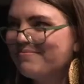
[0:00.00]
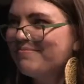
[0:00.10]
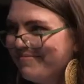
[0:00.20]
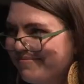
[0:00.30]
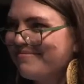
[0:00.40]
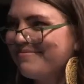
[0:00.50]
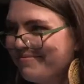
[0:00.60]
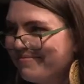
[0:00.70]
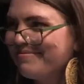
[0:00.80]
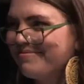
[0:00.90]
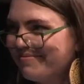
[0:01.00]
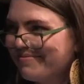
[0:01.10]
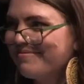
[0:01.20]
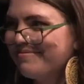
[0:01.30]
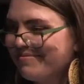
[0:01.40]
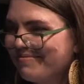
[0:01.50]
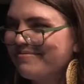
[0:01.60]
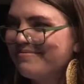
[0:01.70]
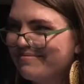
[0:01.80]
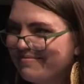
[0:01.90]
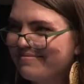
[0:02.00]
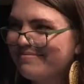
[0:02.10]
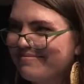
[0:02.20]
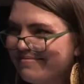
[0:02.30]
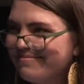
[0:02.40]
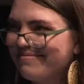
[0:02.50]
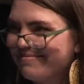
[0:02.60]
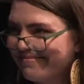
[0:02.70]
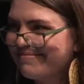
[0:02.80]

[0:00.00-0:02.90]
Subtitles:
all the time, because we're all super,